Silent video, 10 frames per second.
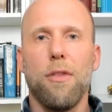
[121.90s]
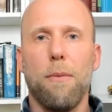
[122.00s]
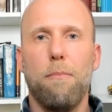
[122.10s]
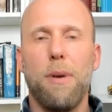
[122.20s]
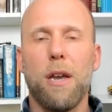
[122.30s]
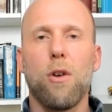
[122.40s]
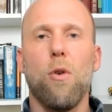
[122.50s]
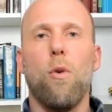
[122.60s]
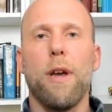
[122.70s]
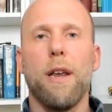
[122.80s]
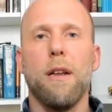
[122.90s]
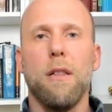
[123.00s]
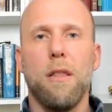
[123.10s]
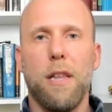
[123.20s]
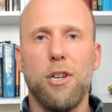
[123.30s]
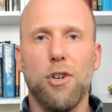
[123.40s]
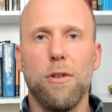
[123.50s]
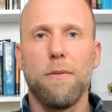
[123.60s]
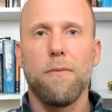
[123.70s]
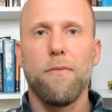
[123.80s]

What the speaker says: the Bitcoin ledger.